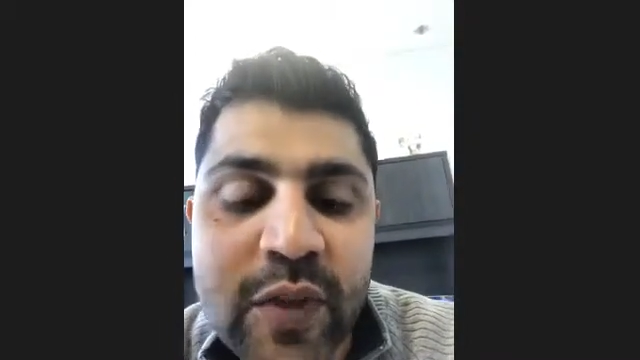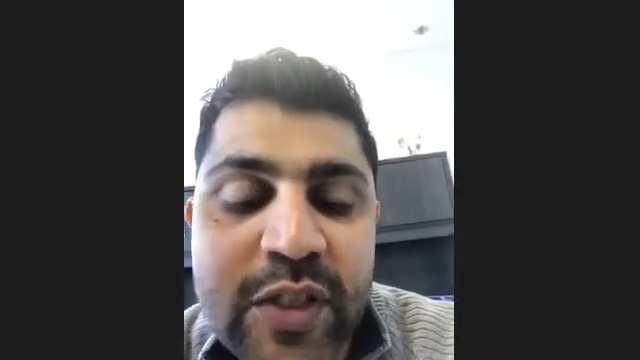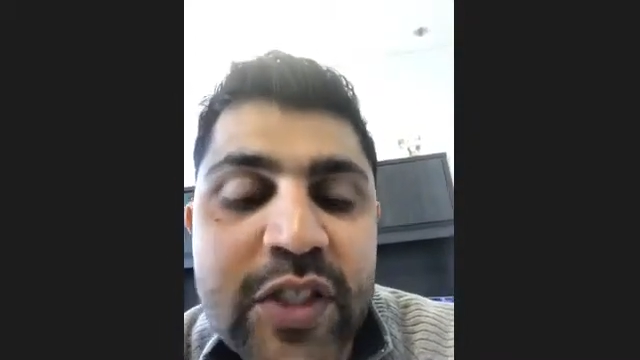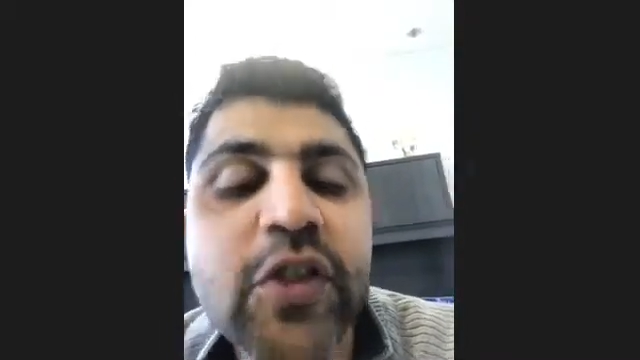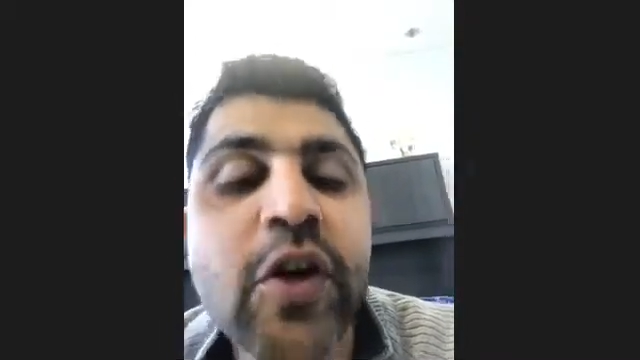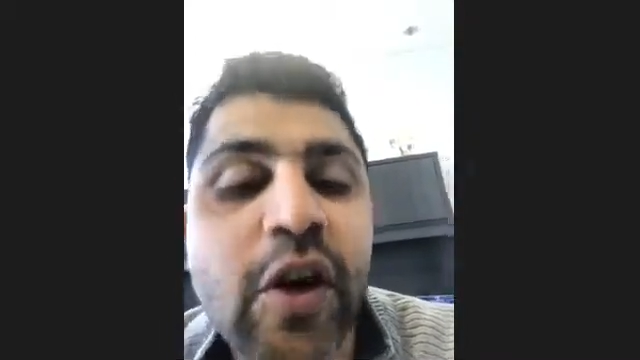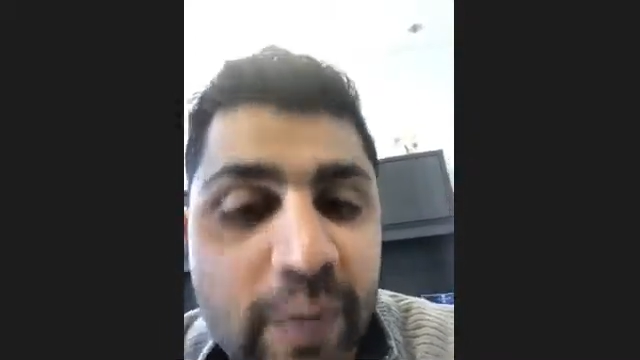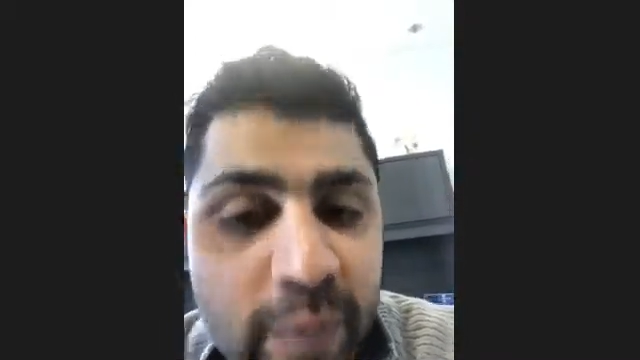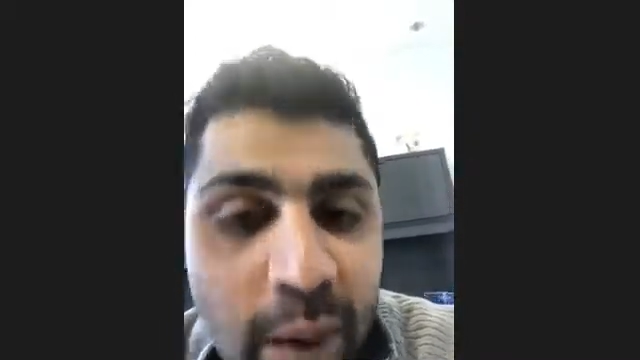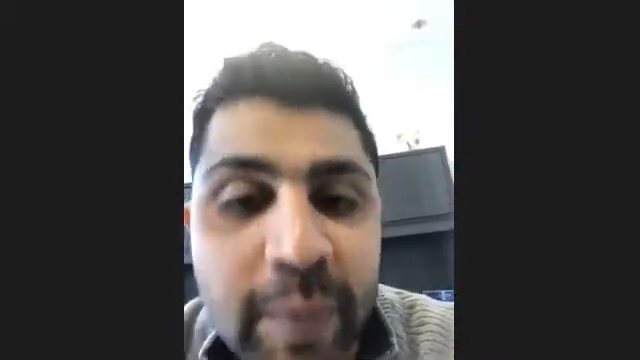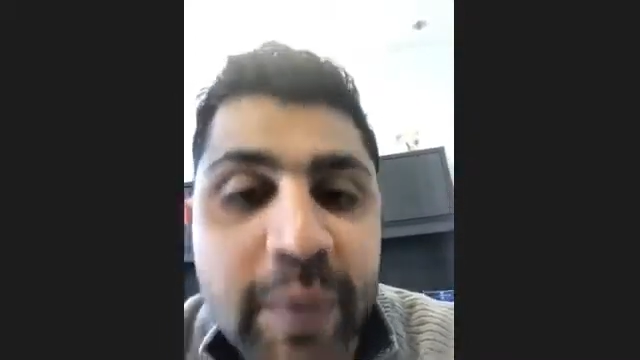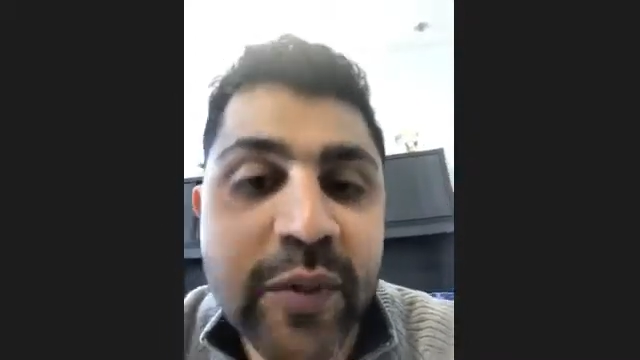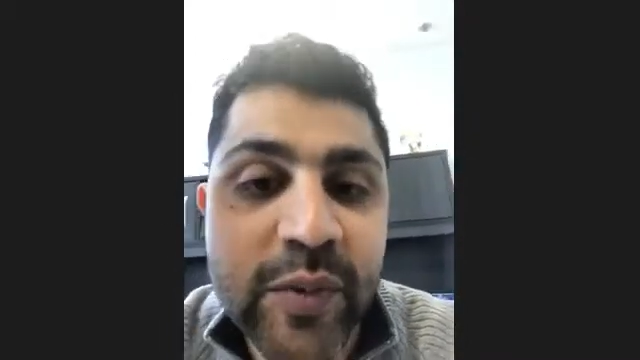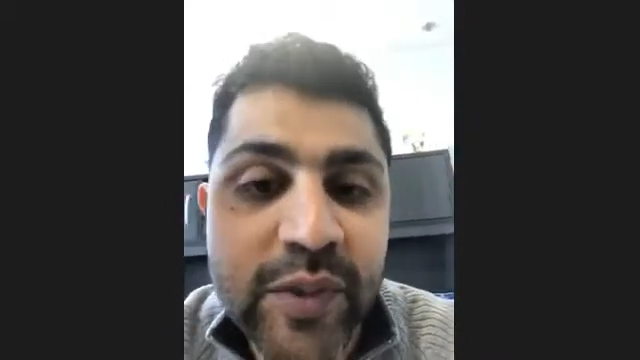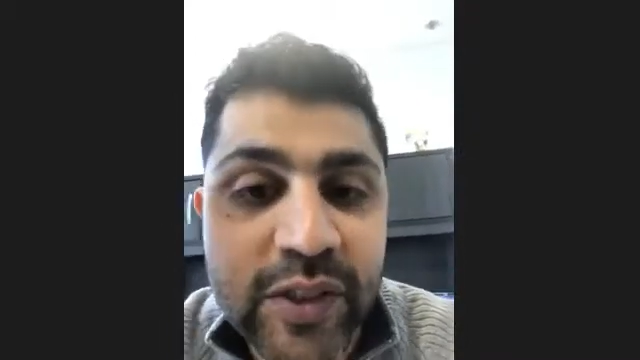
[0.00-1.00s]
started
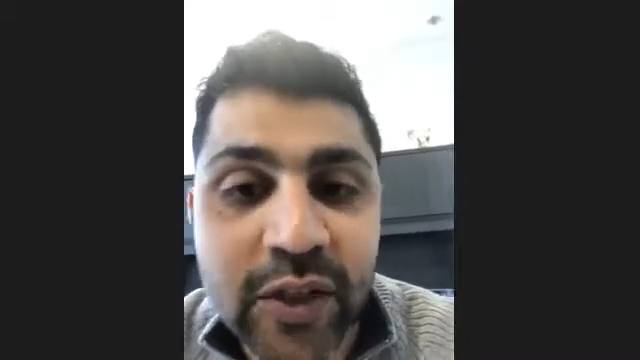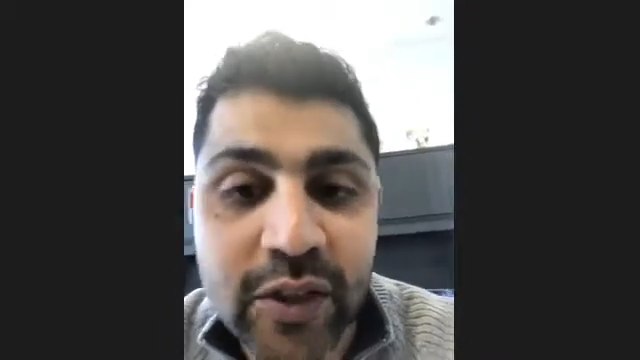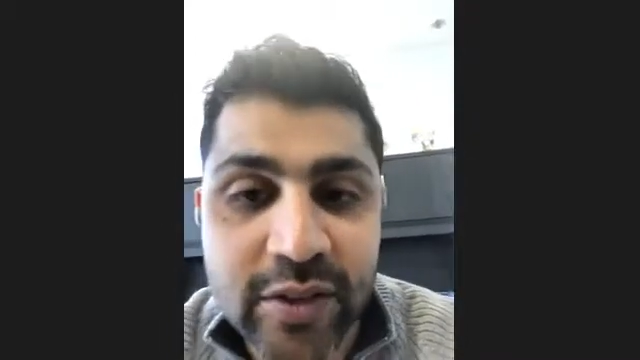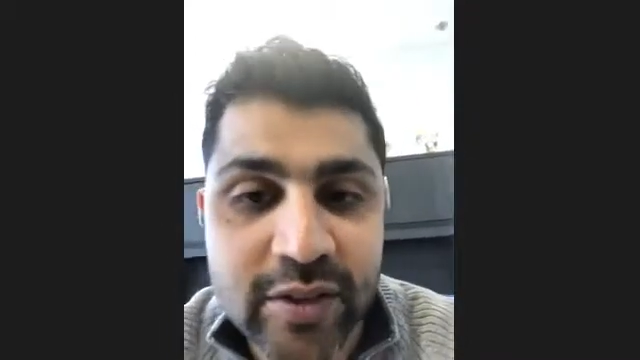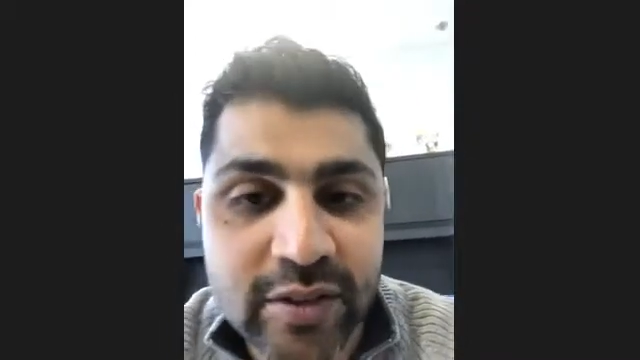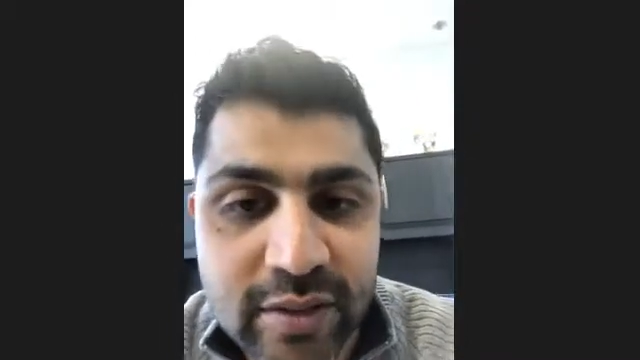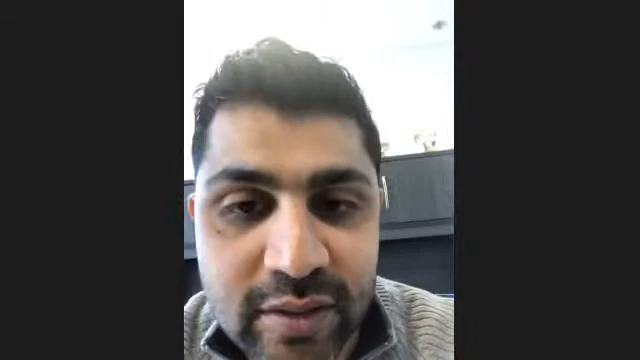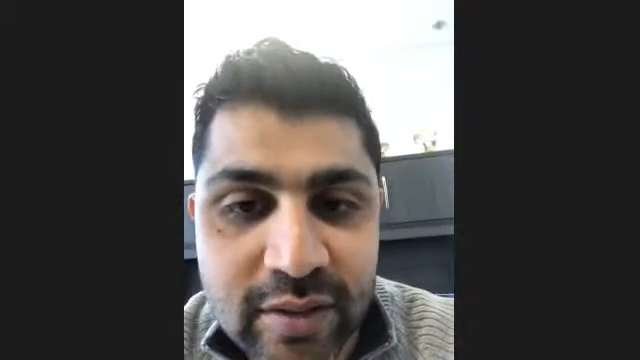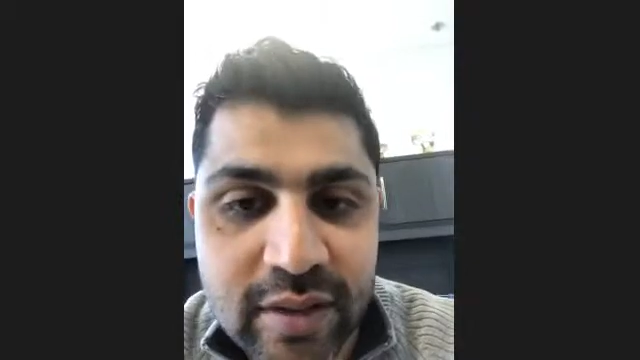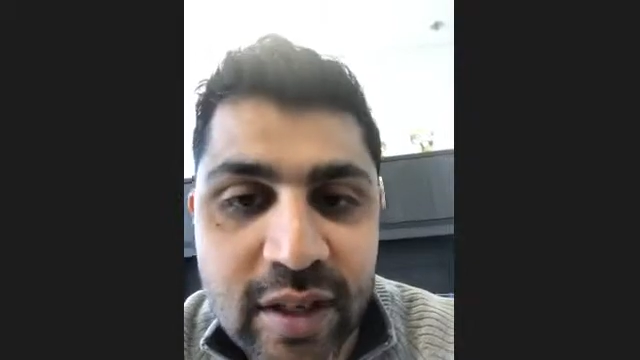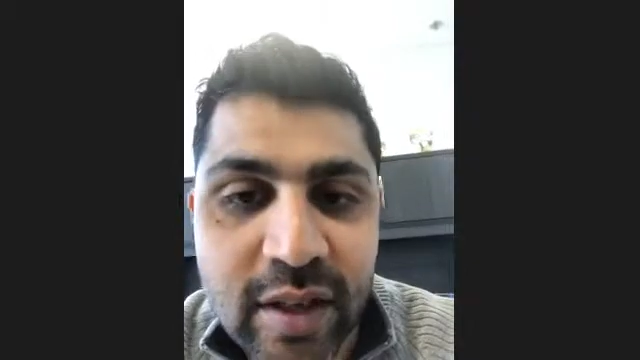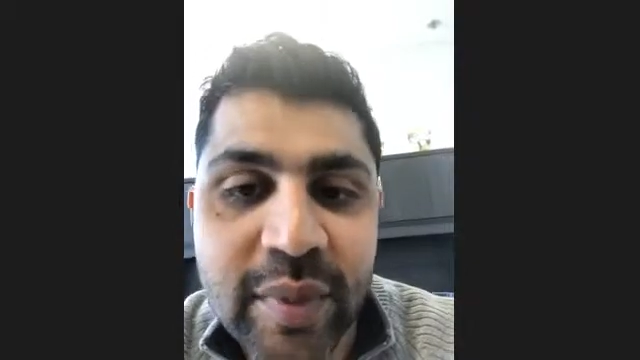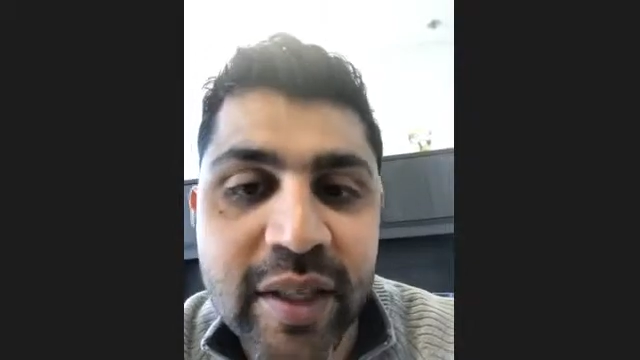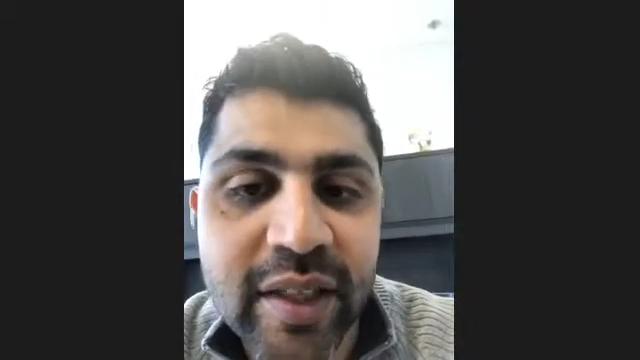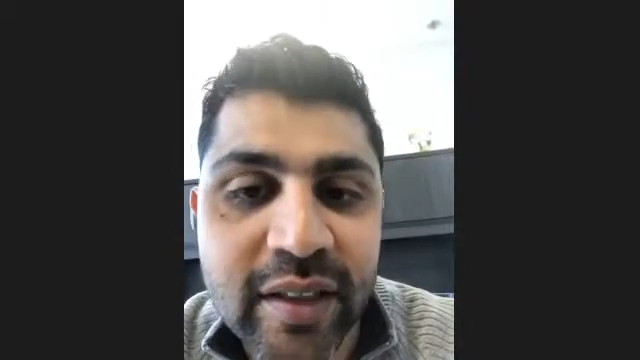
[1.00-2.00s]
popping the results coming in.